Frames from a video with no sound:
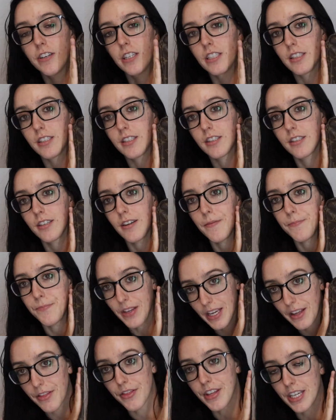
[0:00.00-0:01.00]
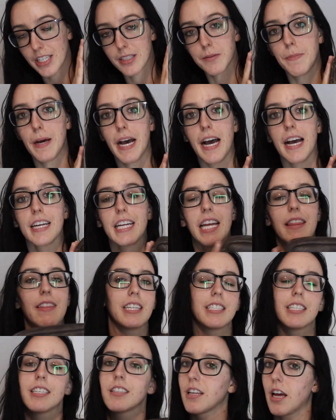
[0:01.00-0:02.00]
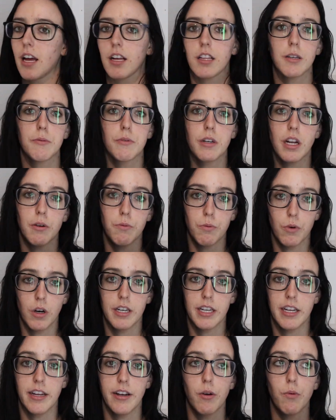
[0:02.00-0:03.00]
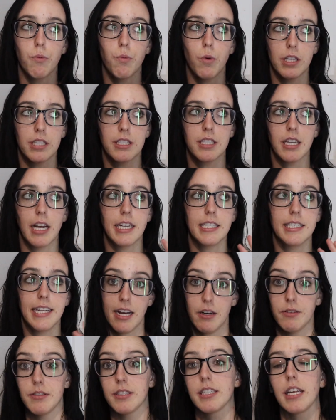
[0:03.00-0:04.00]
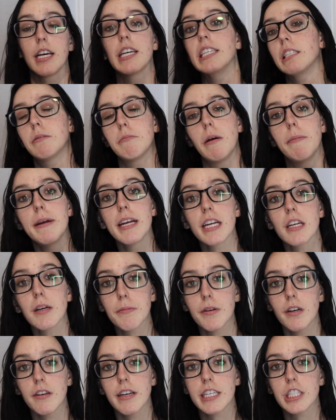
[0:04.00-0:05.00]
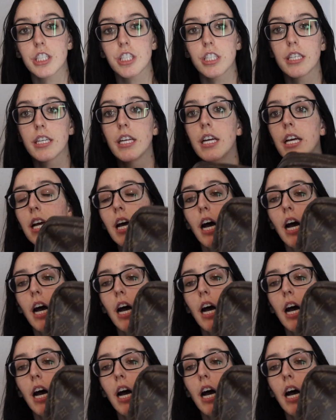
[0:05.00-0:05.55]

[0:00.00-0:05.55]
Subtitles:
fits in this bag, and that's exactly what I wanted once I downsized my makeup collection.